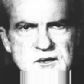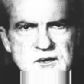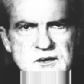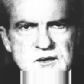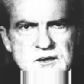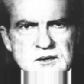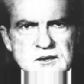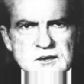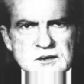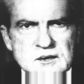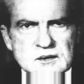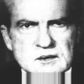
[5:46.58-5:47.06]

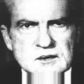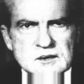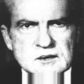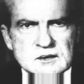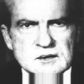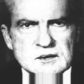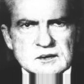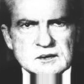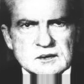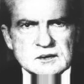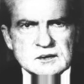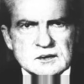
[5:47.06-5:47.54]
Barbara
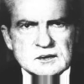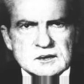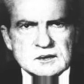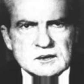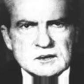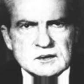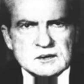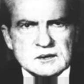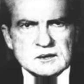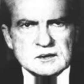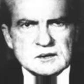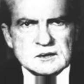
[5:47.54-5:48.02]
swept the
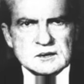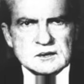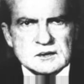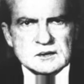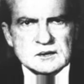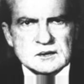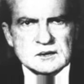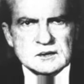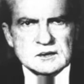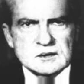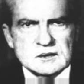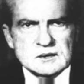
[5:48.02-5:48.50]
nation with her
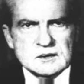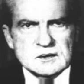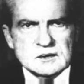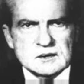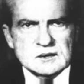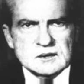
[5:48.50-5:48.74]
gift of